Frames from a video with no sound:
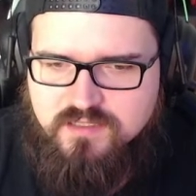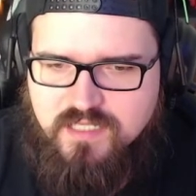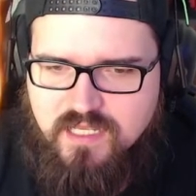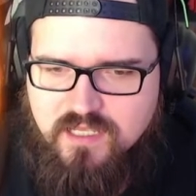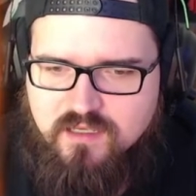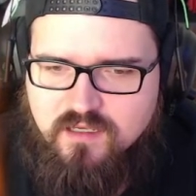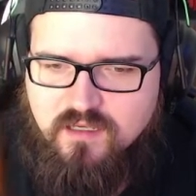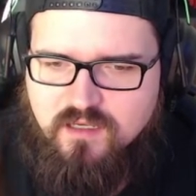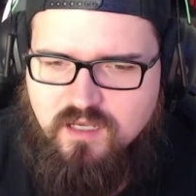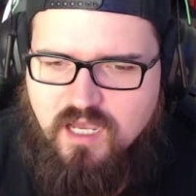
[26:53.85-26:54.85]
See,
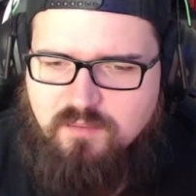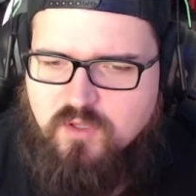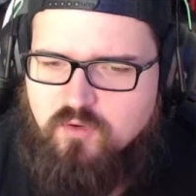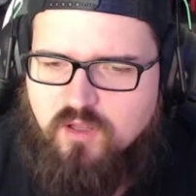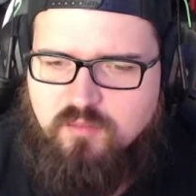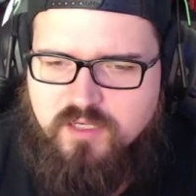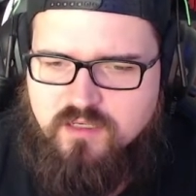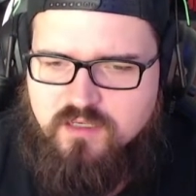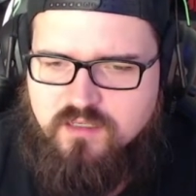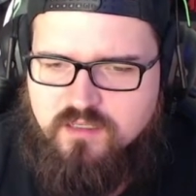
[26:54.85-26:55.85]
I'm new
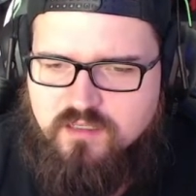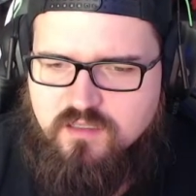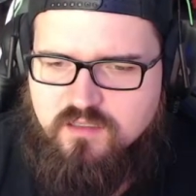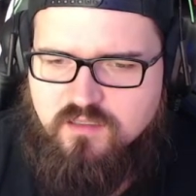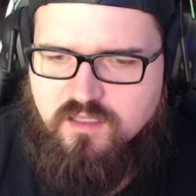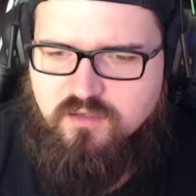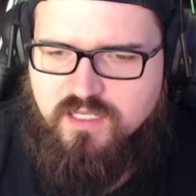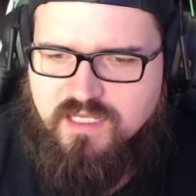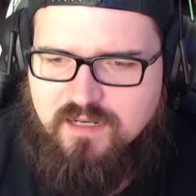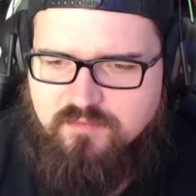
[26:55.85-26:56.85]
almoner. You know you
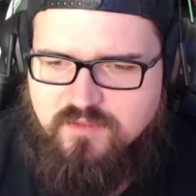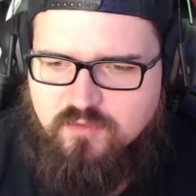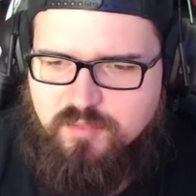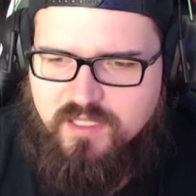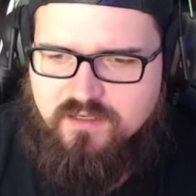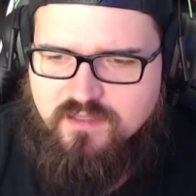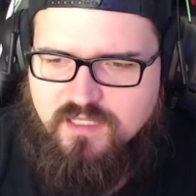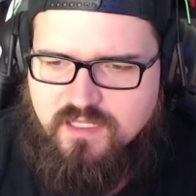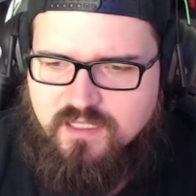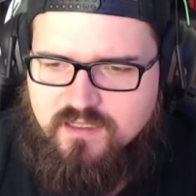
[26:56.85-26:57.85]
gotta do better
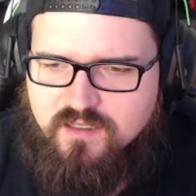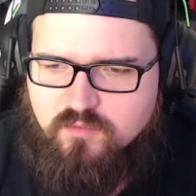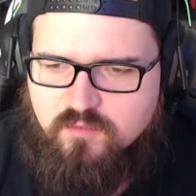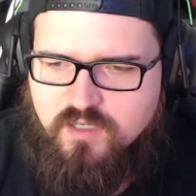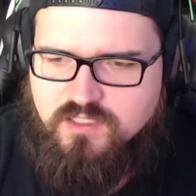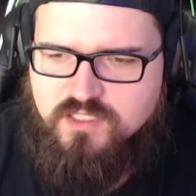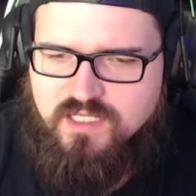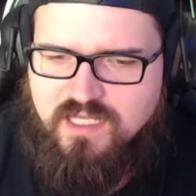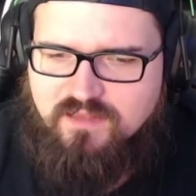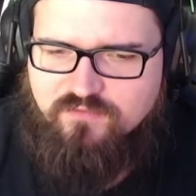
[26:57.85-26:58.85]
than that. What you
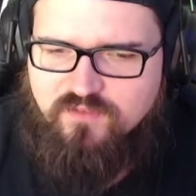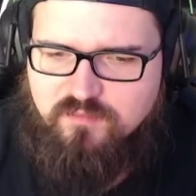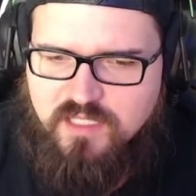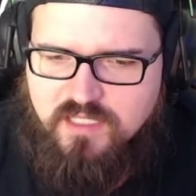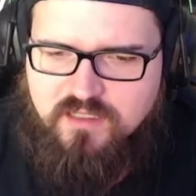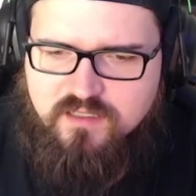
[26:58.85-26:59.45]
got for me?